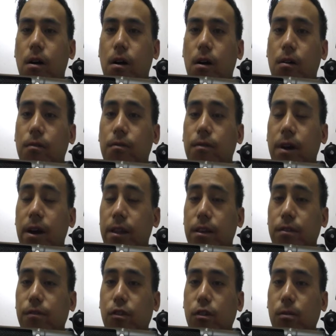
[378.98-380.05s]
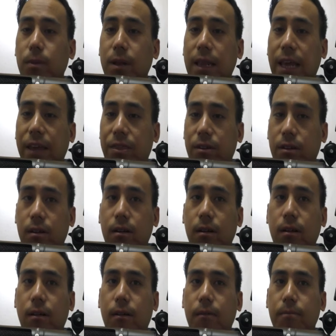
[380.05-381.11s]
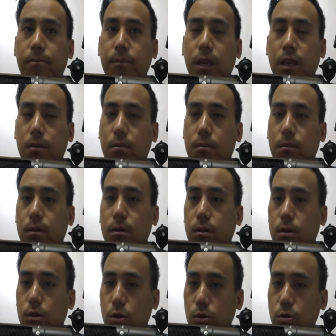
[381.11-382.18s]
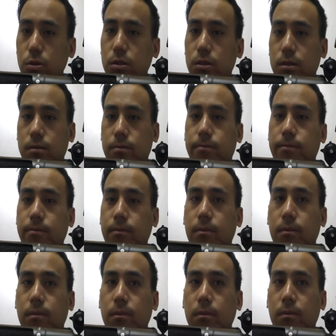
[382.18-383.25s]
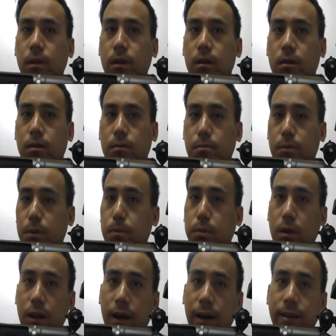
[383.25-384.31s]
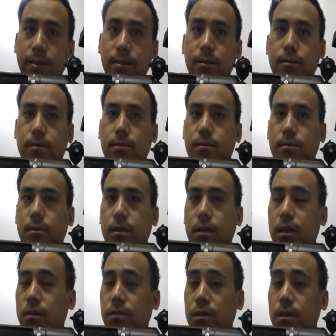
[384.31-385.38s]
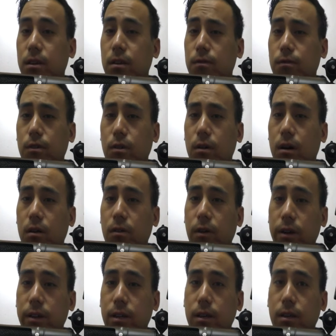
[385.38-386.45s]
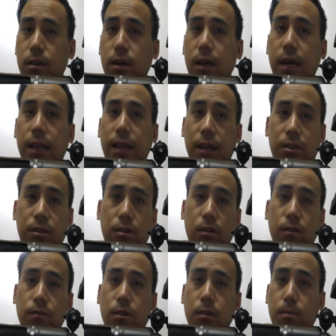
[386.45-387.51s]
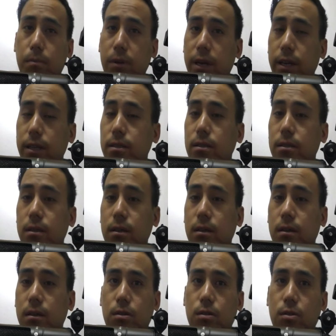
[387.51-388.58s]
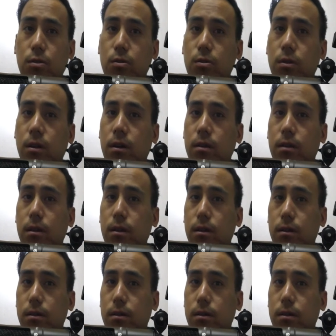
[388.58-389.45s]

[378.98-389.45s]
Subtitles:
of an informal letter. Do's: be polite. Even if you are writing a letter of complaint, you do not